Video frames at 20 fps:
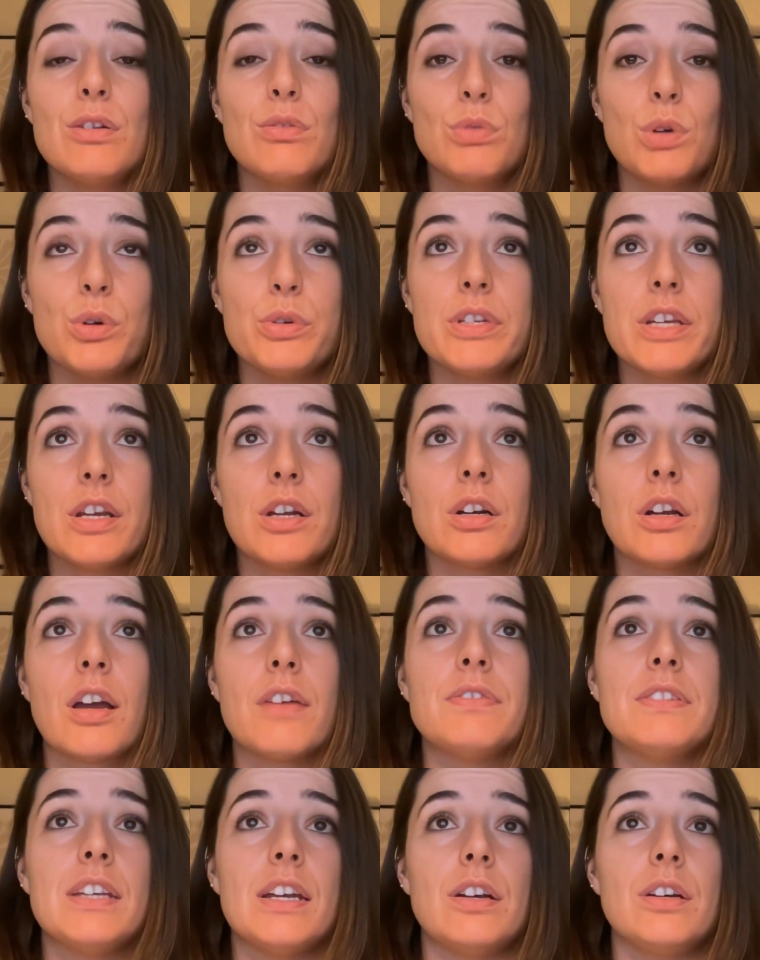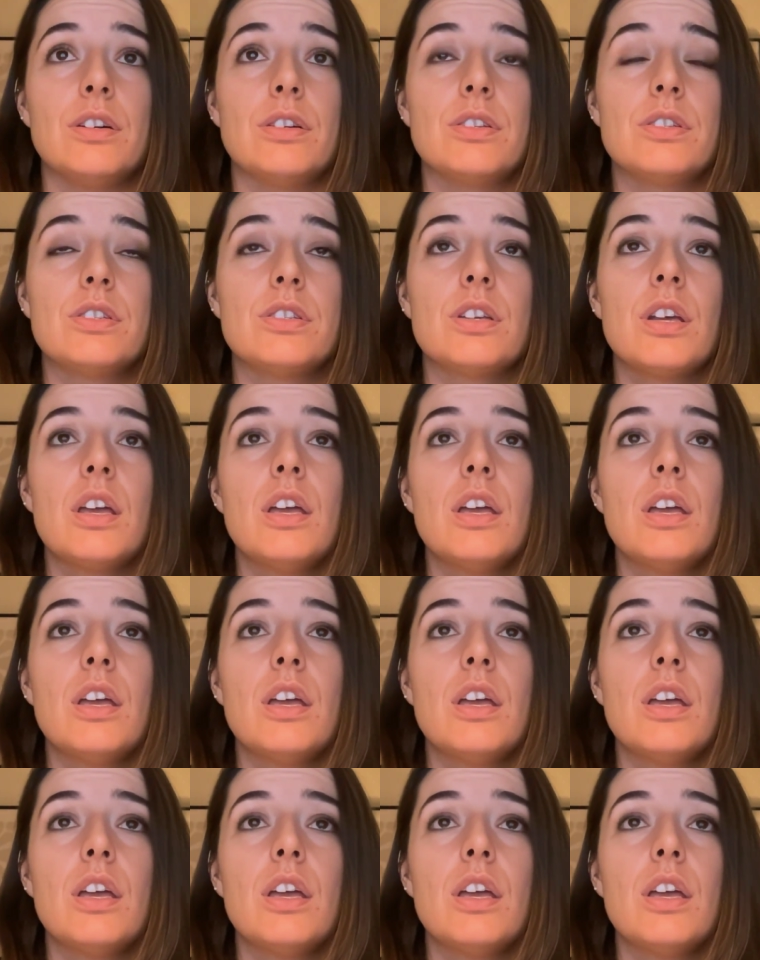rotator cuff tears,